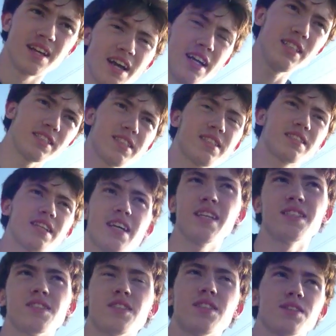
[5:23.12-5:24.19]
I just,
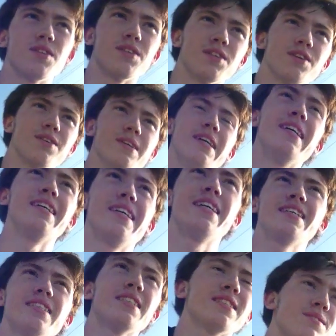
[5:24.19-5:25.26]
I just don't know. He,
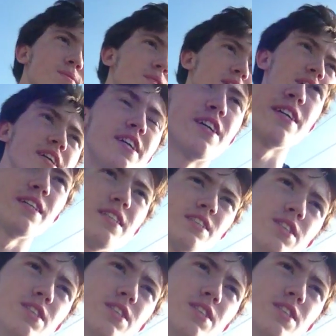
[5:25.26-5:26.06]
he's a really great